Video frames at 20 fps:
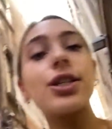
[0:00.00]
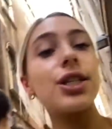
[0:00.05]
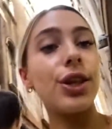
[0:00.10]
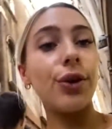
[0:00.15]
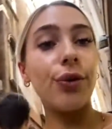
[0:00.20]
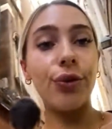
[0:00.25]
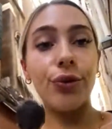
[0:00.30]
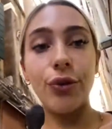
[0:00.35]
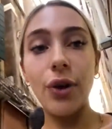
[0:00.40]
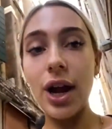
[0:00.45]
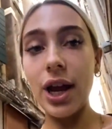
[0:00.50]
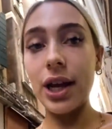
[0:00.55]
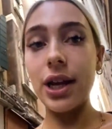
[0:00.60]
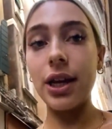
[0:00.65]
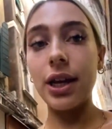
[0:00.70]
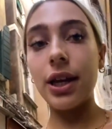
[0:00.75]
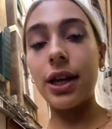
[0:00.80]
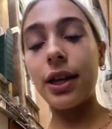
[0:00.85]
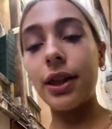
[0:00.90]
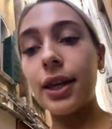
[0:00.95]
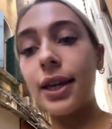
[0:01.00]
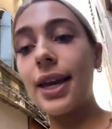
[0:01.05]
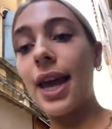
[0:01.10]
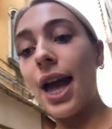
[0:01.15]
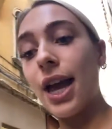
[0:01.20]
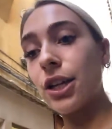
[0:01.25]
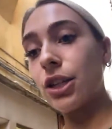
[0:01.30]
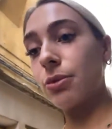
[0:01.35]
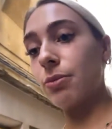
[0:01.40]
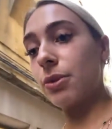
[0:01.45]
to the front, the
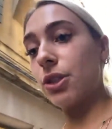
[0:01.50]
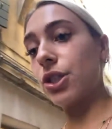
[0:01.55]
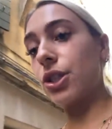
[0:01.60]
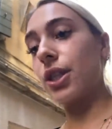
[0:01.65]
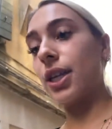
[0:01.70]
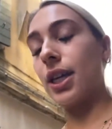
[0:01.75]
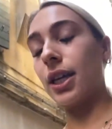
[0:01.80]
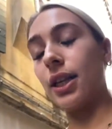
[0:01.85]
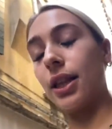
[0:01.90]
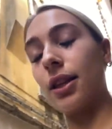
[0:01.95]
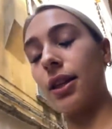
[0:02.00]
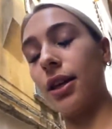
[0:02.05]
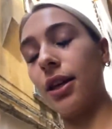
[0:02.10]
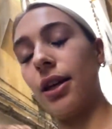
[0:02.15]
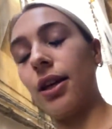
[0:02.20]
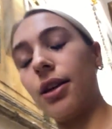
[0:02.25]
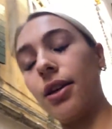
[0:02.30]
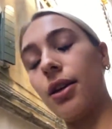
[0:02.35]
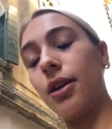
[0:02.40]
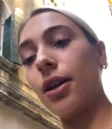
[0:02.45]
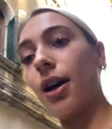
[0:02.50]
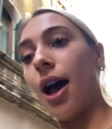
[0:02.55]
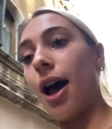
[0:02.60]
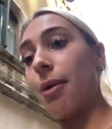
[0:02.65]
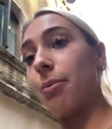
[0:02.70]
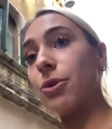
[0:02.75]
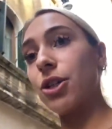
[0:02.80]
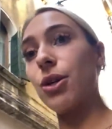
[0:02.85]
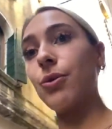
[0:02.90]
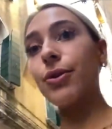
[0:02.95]
cash, the card
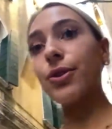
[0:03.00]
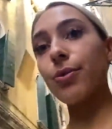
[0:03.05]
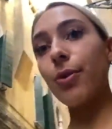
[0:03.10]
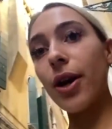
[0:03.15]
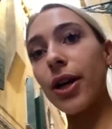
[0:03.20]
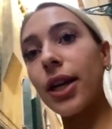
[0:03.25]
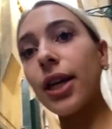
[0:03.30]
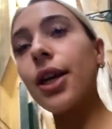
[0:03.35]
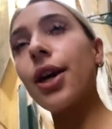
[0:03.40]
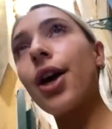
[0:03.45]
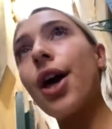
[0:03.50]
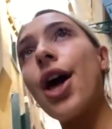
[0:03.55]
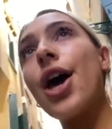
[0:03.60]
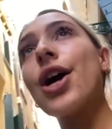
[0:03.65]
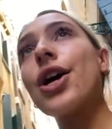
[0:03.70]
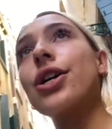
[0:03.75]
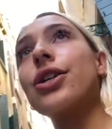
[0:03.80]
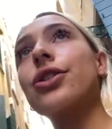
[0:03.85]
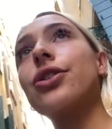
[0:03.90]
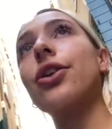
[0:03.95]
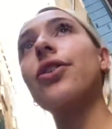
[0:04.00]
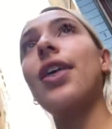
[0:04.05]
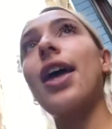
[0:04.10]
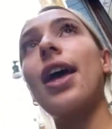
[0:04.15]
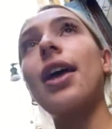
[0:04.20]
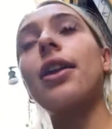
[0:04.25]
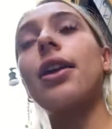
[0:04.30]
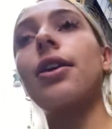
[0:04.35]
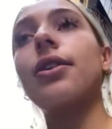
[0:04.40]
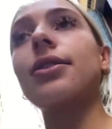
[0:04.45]
machine was working. So
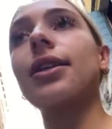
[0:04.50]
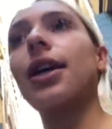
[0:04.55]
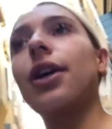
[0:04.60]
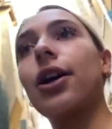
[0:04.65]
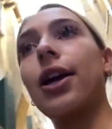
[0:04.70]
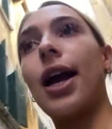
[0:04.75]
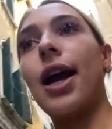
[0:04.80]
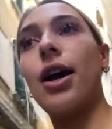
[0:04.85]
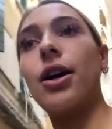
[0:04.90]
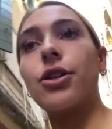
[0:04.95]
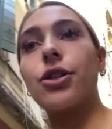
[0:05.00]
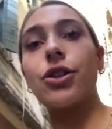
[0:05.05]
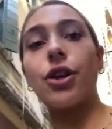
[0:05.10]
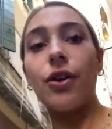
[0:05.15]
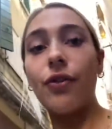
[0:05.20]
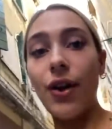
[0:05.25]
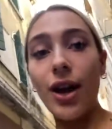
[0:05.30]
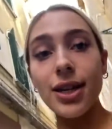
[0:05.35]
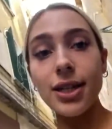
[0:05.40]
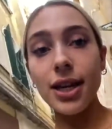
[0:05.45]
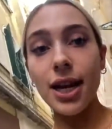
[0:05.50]
then I was like, oh, I'm just going to find an